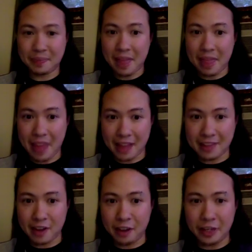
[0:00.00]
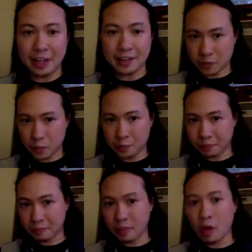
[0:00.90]
that's all it is.
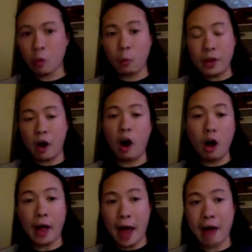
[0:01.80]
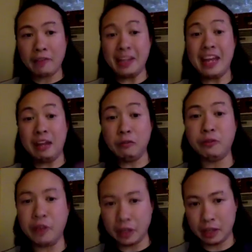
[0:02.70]
We all have an
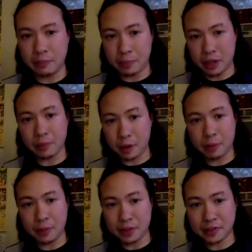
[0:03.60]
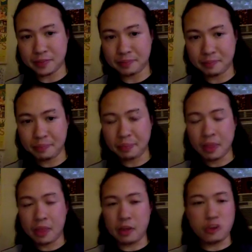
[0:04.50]
infinitely big purpose.
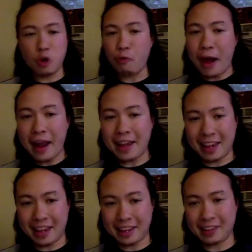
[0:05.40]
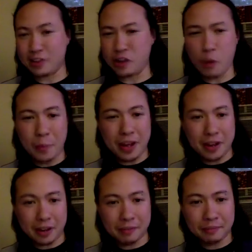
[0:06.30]
There's no ranking. There's no
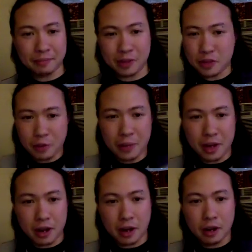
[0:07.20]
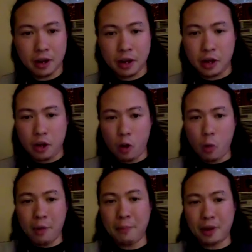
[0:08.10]
bigger. No
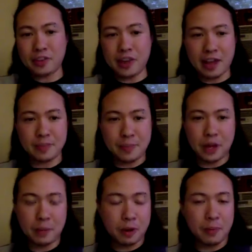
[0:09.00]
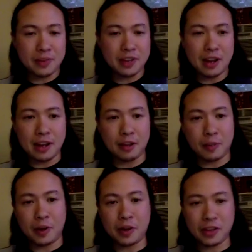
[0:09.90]
one person has a bigger purpose than any other
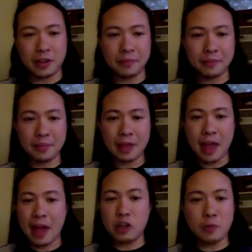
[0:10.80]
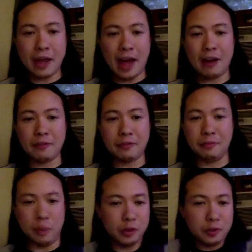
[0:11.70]
person. And you may have
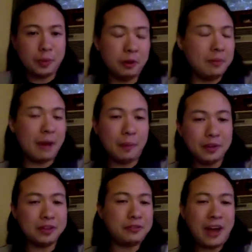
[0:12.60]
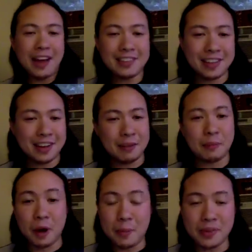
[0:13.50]
multiple, multifaceted
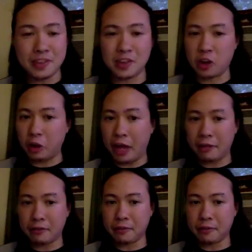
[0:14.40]
purposes in your life.